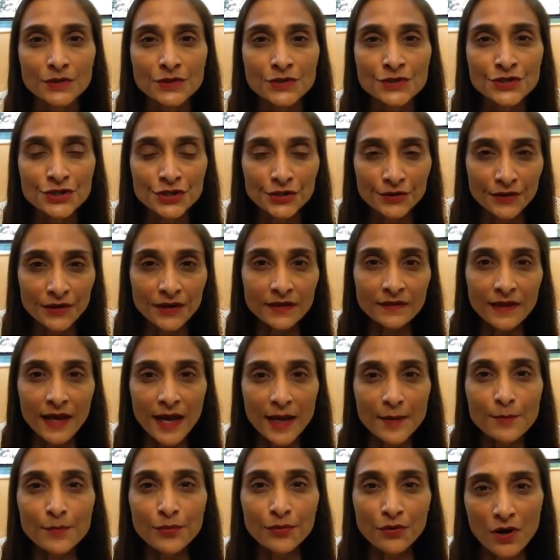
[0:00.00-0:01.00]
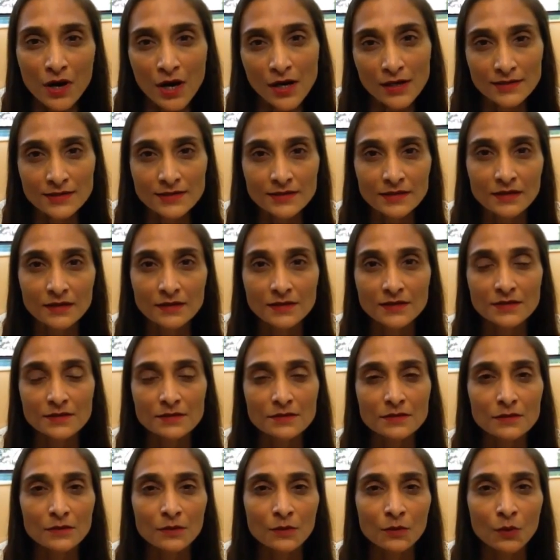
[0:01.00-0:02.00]
during that
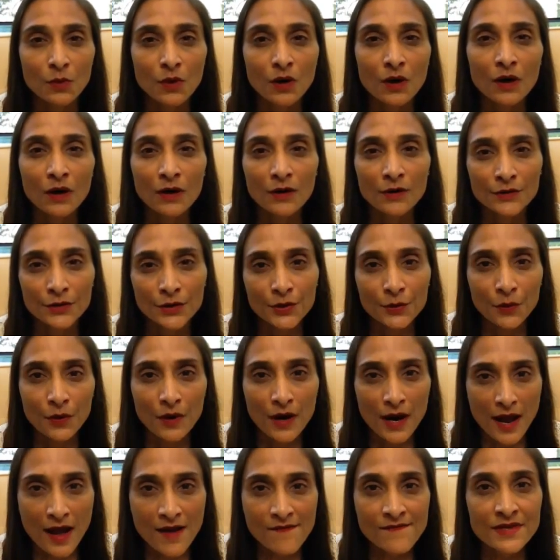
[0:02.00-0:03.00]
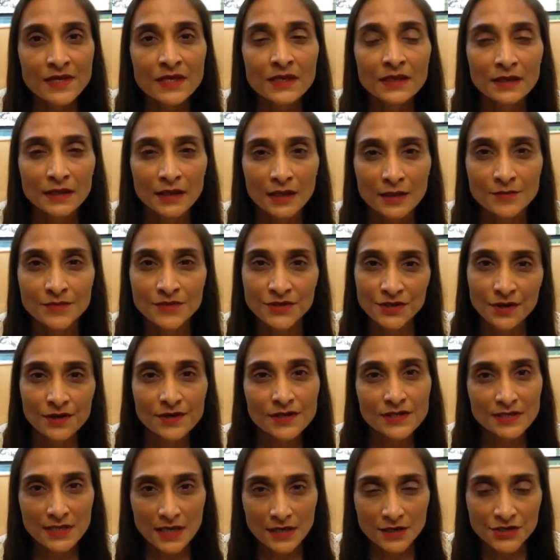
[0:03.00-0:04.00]
process, while you are having an EMDR
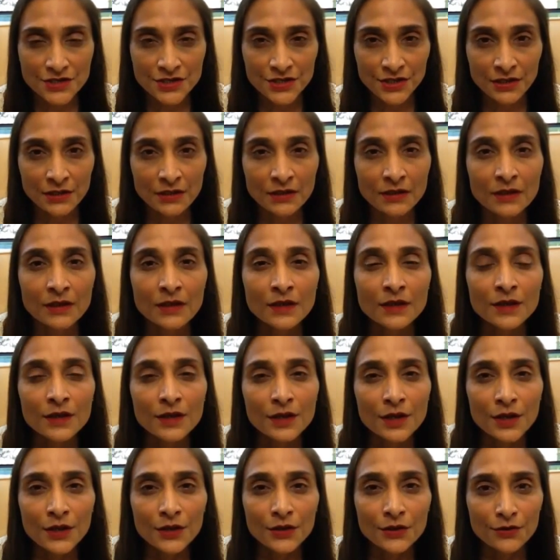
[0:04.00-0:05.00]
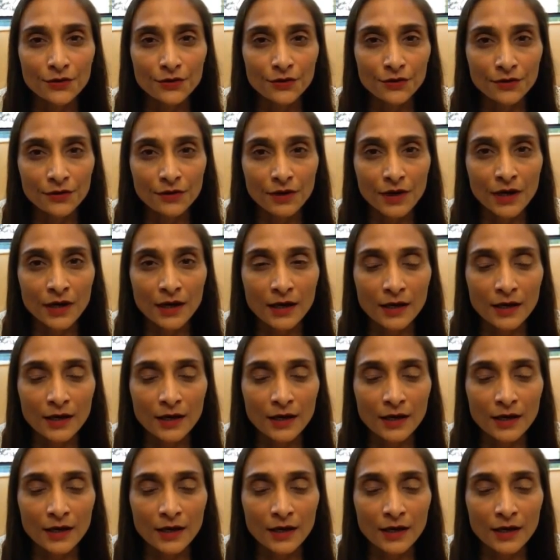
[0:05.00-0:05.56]
session, your